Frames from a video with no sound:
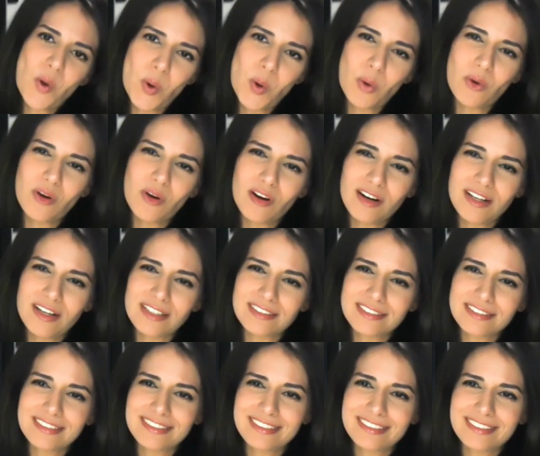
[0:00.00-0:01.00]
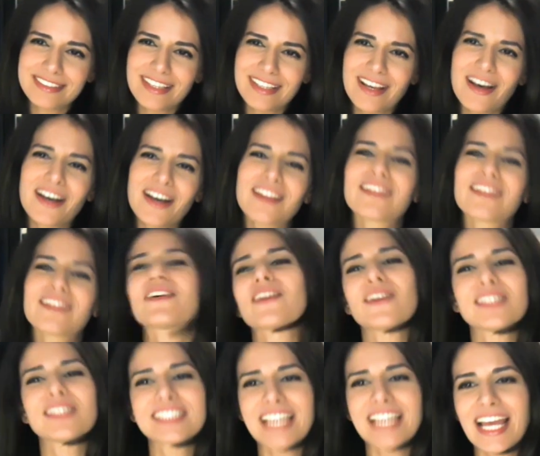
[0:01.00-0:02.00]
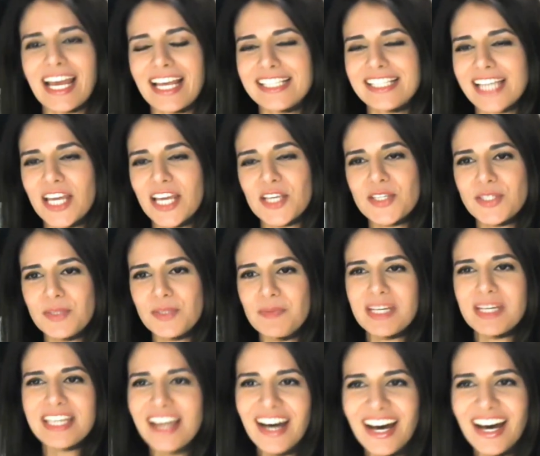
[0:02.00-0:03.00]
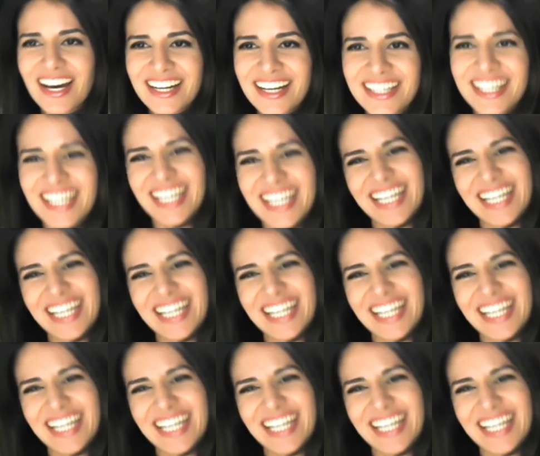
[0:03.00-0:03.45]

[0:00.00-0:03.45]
course. Ah, the good old days. I used to be young.